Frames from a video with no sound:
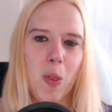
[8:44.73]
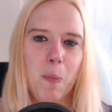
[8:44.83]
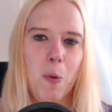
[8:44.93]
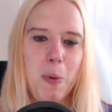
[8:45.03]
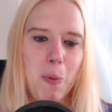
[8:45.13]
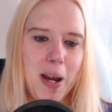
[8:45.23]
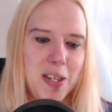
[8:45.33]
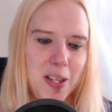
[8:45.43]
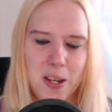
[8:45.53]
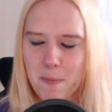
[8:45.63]

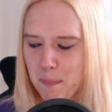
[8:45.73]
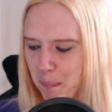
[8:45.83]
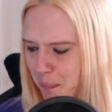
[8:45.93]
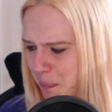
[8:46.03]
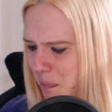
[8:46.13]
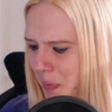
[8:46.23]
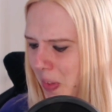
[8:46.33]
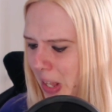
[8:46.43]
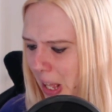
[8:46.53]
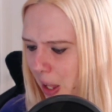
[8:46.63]
wasted.
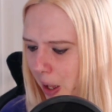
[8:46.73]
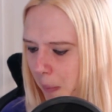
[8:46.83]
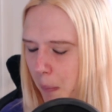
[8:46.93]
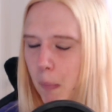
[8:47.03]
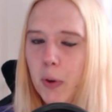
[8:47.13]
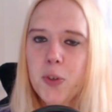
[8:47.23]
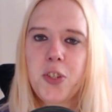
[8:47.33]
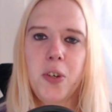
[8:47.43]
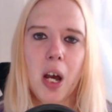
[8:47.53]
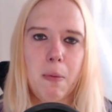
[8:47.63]
Models
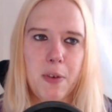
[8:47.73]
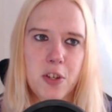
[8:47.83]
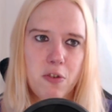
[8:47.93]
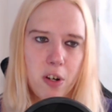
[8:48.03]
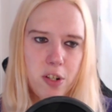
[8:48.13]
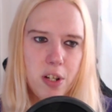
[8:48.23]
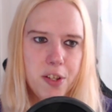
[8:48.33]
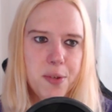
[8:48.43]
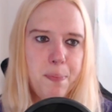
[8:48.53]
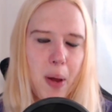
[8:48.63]
do come with
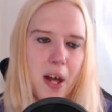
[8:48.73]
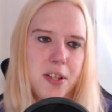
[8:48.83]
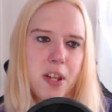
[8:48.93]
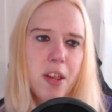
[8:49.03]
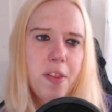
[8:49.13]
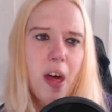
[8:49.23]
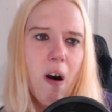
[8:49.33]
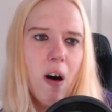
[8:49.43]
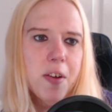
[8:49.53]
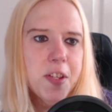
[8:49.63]
instructions, but there
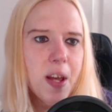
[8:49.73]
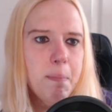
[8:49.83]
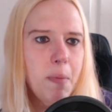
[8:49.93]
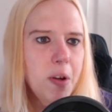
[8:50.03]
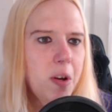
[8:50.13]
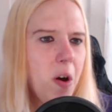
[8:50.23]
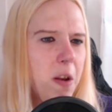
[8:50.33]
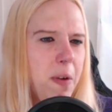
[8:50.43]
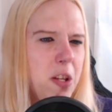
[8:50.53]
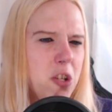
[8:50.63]
are some kind
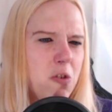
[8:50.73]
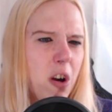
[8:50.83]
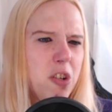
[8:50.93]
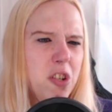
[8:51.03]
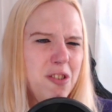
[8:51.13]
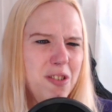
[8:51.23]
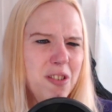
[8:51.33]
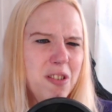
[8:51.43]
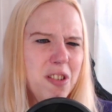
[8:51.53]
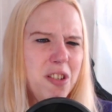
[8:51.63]
of
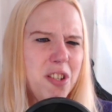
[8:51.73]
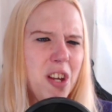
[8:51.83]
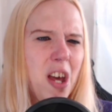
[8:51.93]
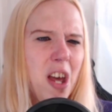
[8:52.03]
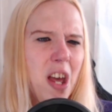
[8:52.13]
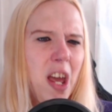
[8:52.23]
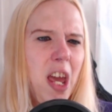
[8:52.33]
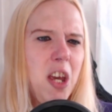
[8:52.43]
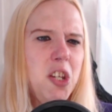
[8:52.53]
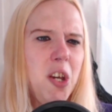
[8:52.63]
instructions
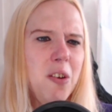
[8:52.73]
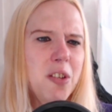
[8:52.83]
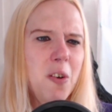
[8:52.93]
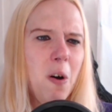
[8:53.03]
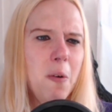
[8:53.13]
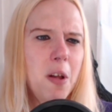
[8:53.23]
issues. They're not